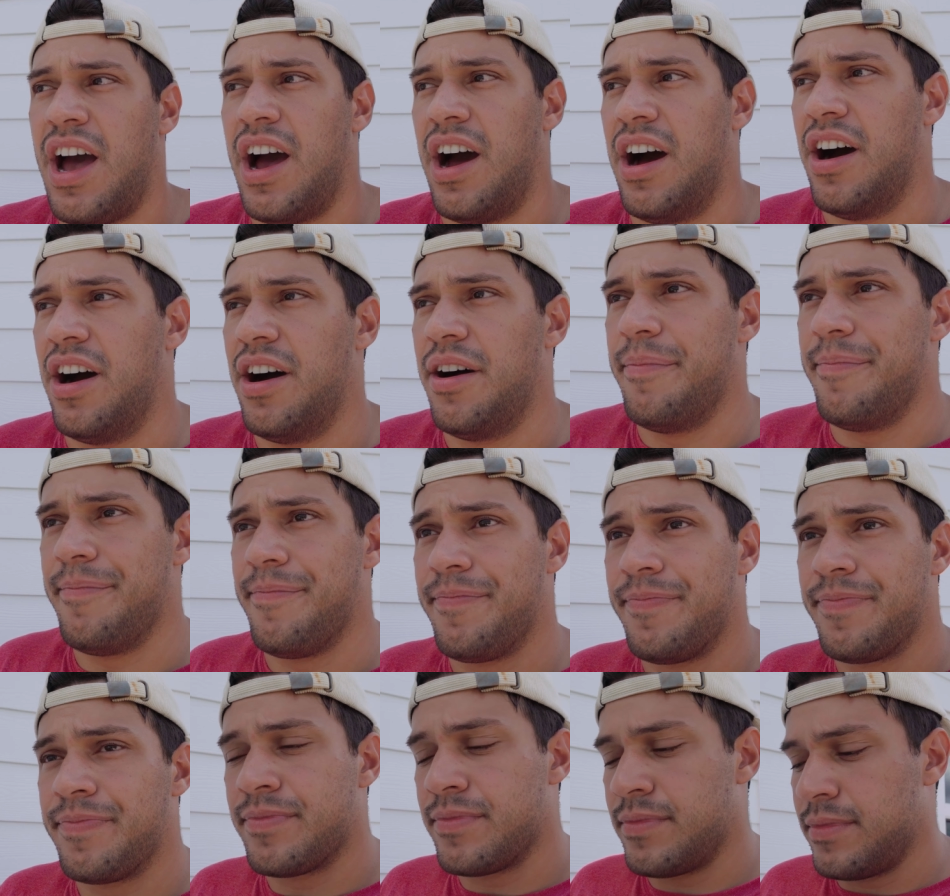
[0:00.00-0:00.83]

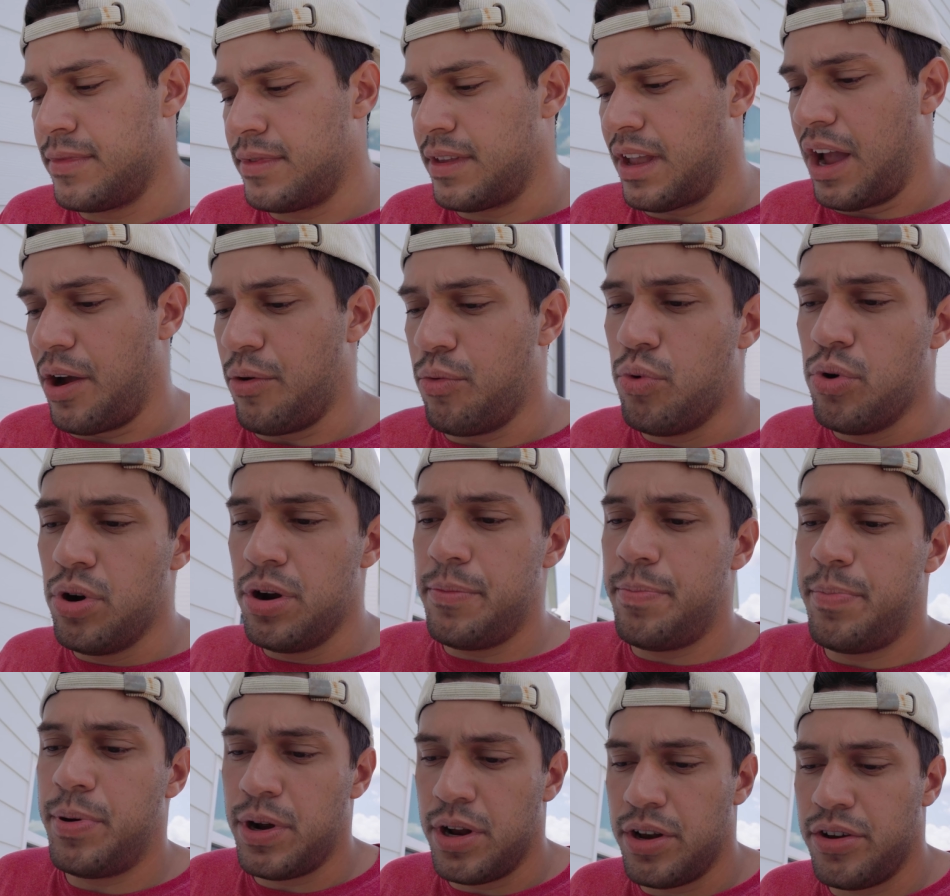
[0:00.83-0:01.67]
I
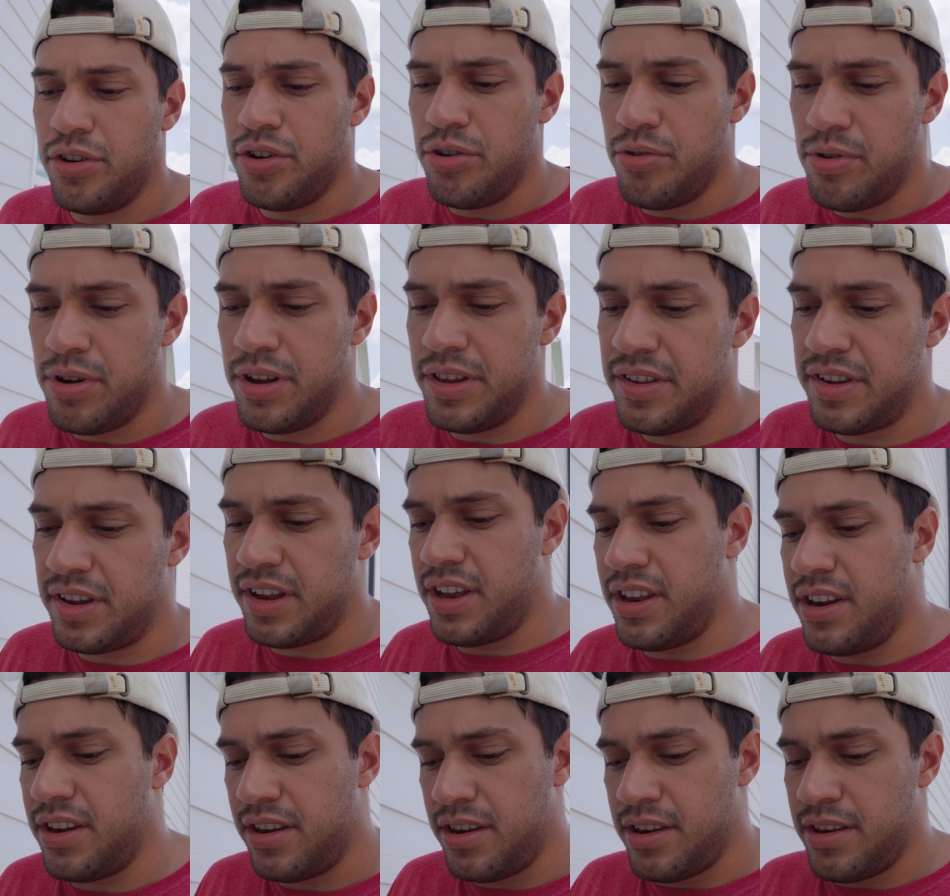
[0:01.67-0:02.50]
would put new ones
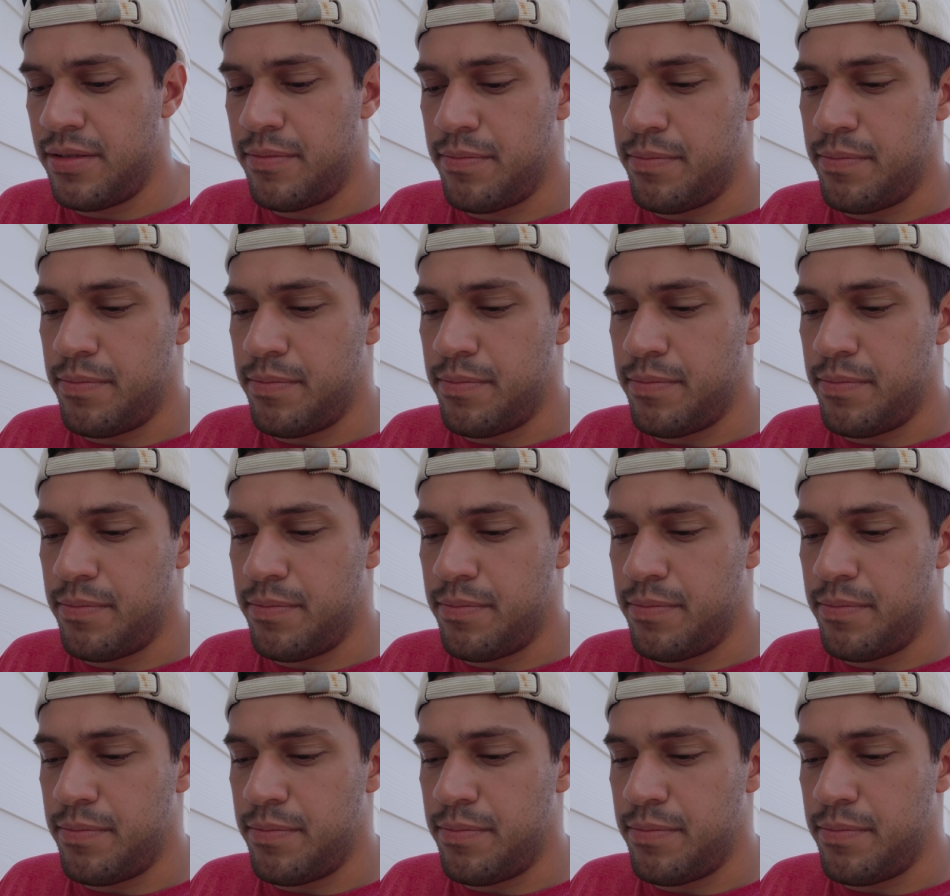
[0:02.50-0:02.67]
in,